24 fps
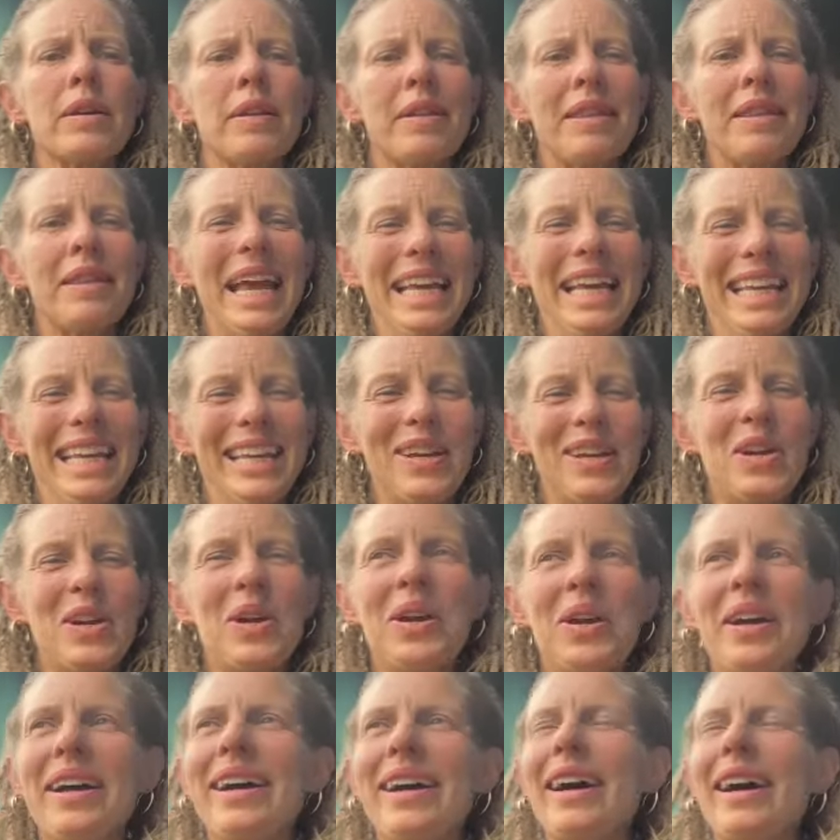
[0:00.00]
Thank you.
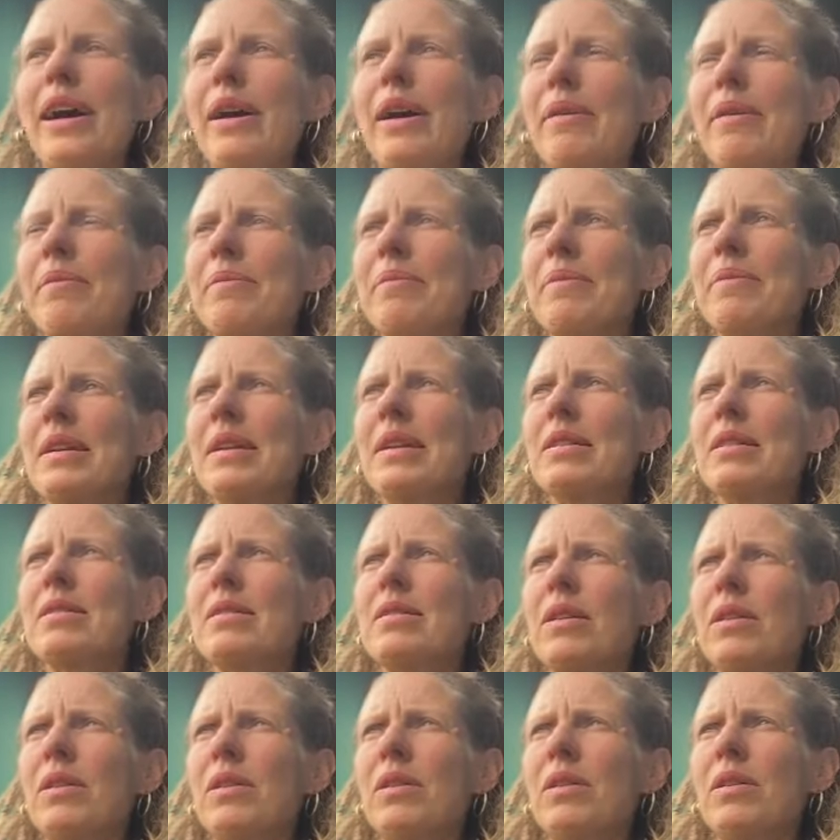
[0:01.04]

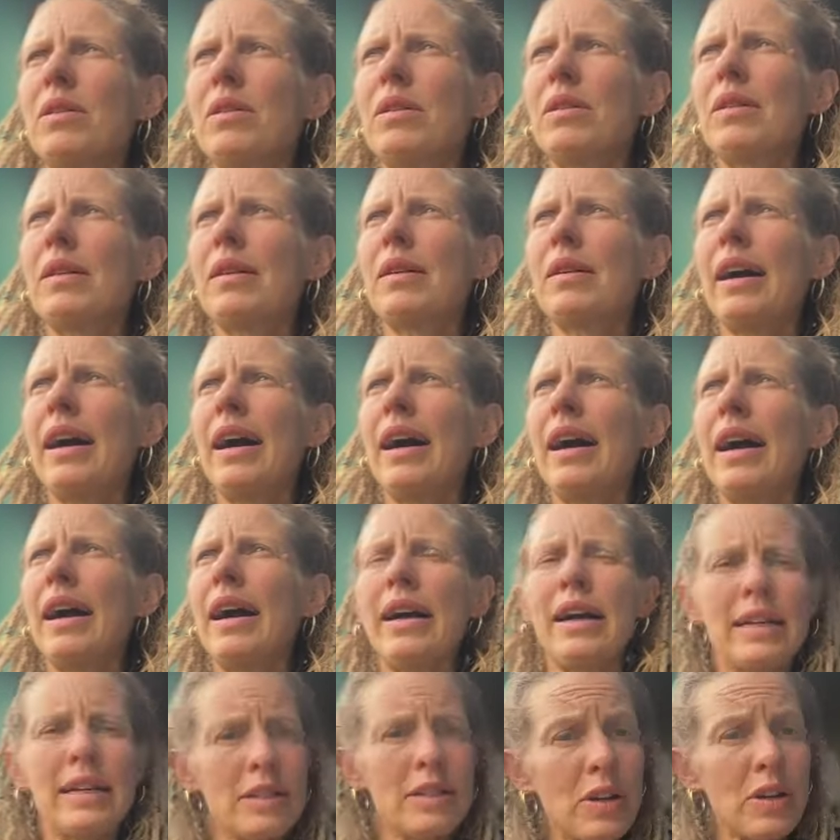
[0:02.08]
So
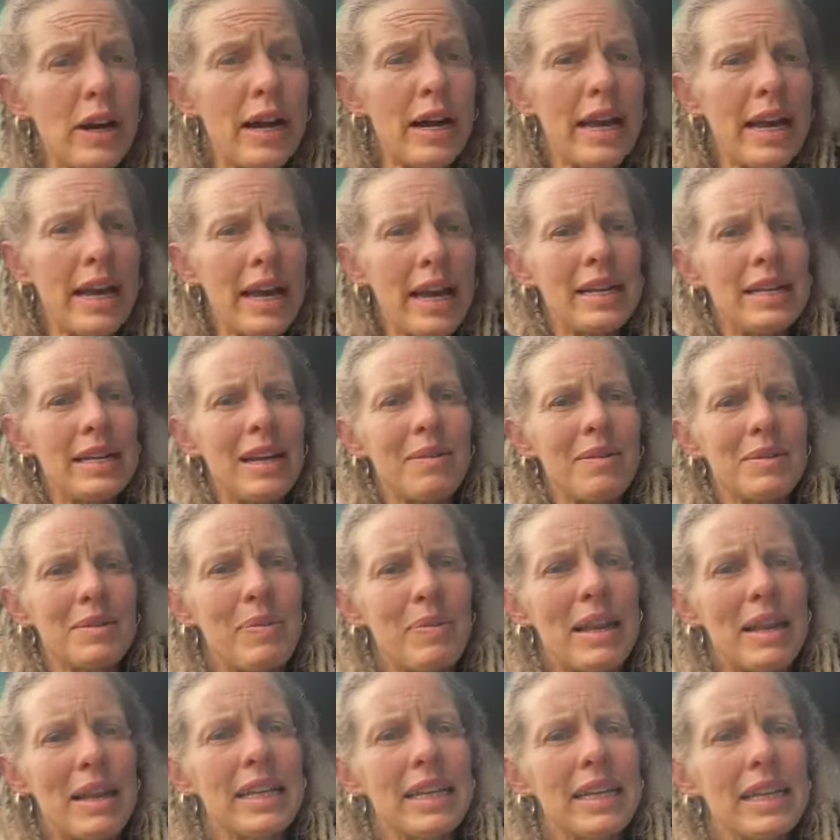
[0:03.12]
I end up
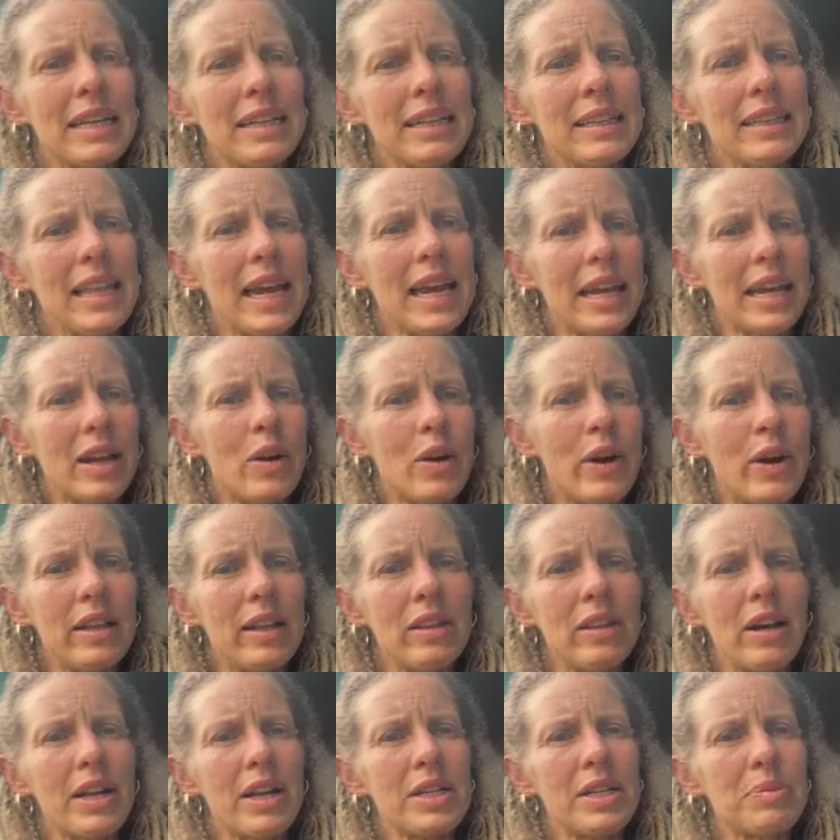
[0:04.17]
spending like quite a
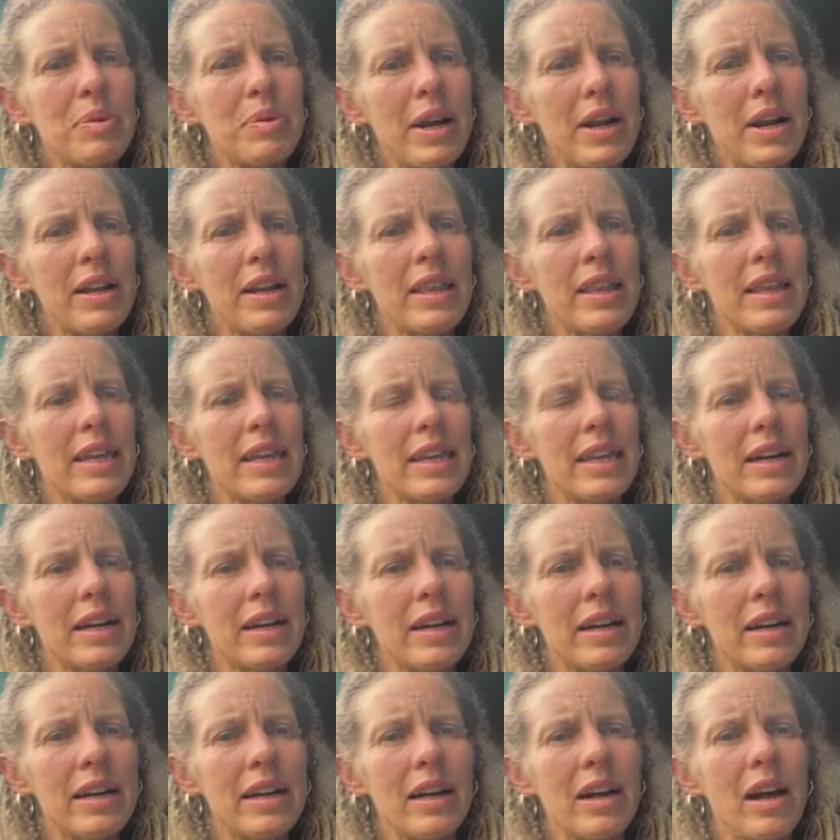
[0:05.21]
large part of the
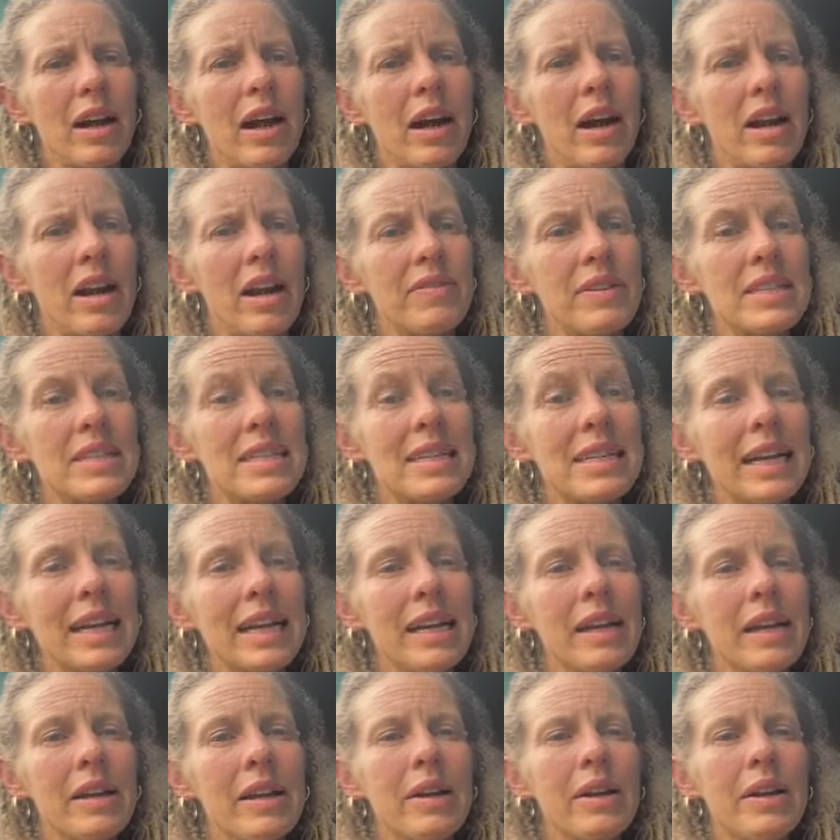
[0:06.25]
year harvesting,
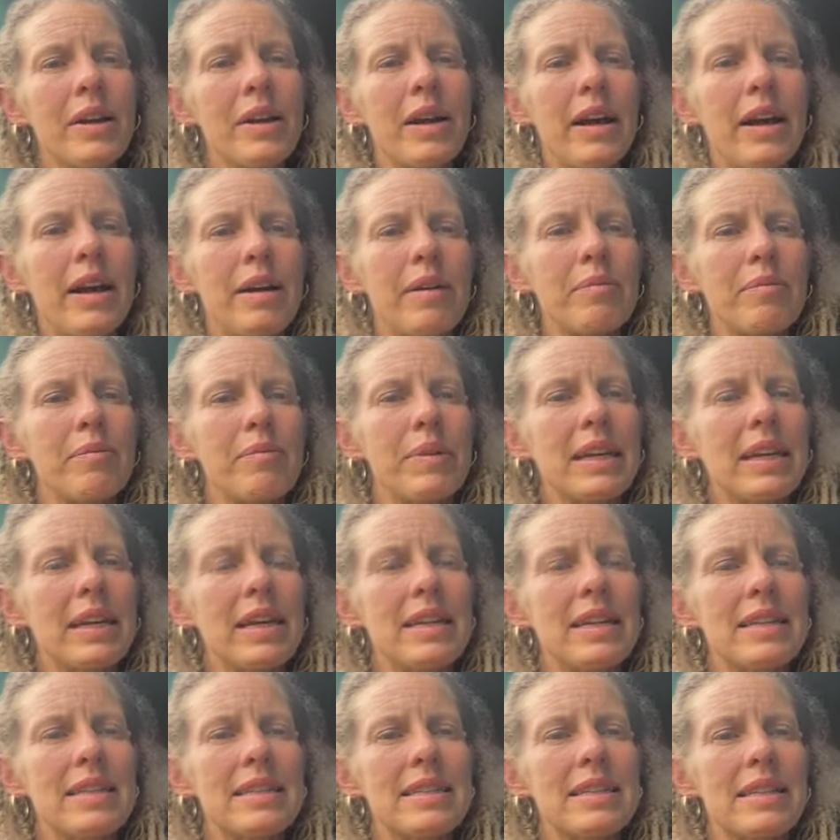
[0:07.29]

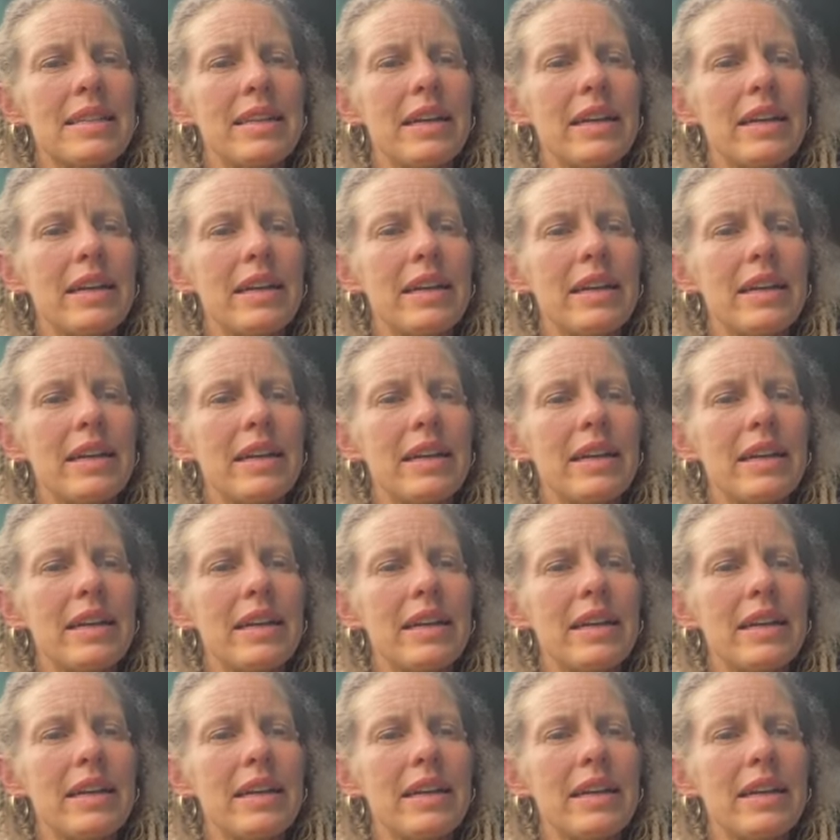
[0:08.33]
because